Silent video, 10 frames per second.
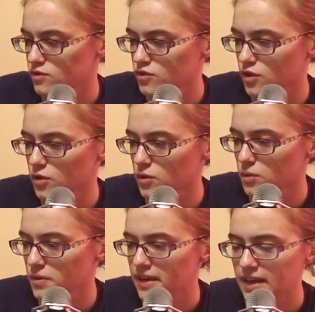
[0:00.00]

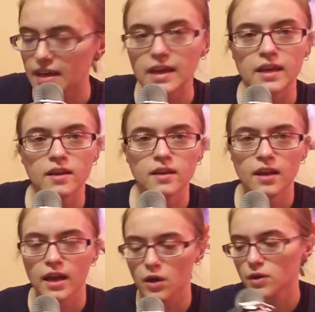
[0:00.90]
So he,
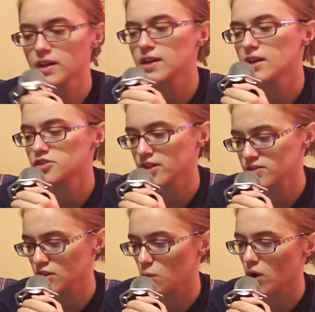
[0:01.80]
Harry, and
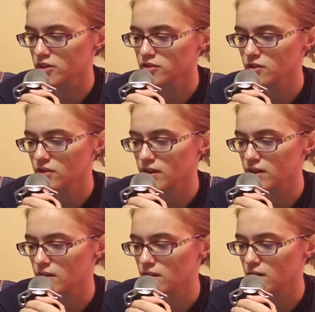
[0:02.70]
Jesse watch
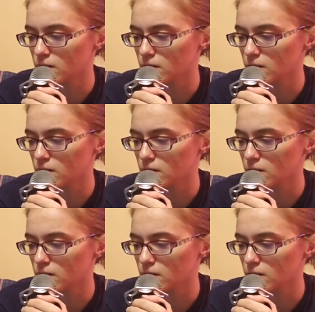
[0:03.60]
the